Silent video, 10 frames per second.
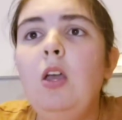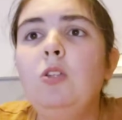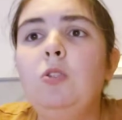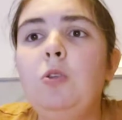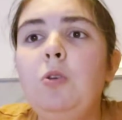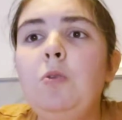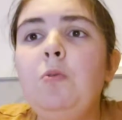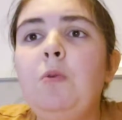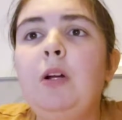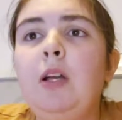Do you
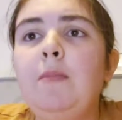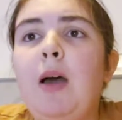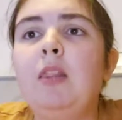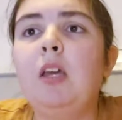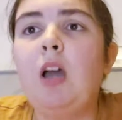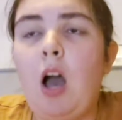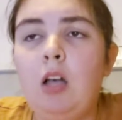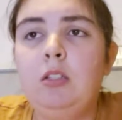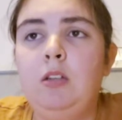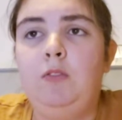worry about the
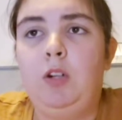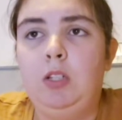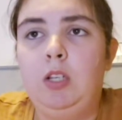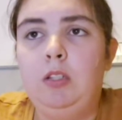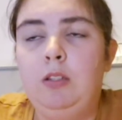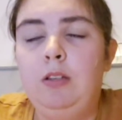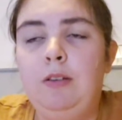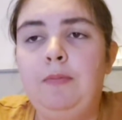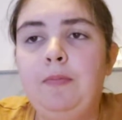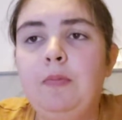cost of drug
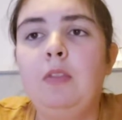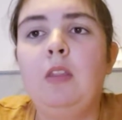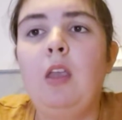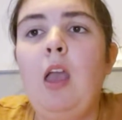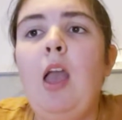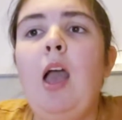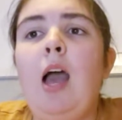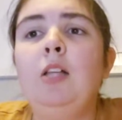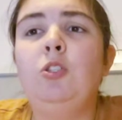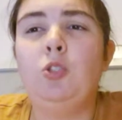testing?
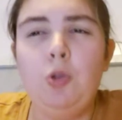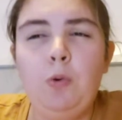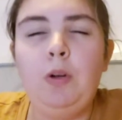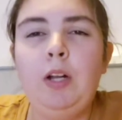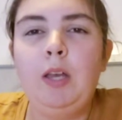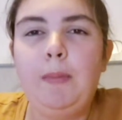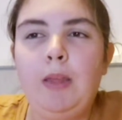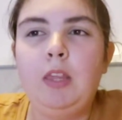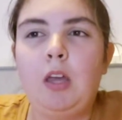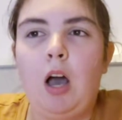I do worry
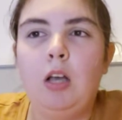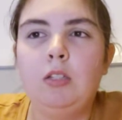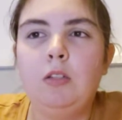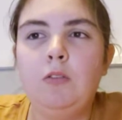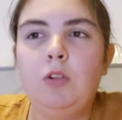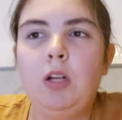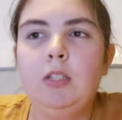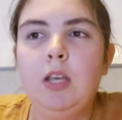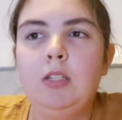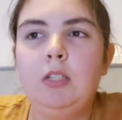about the cost of drug
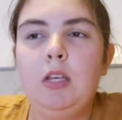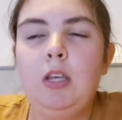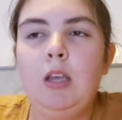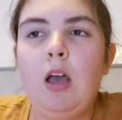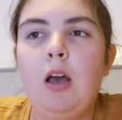testing.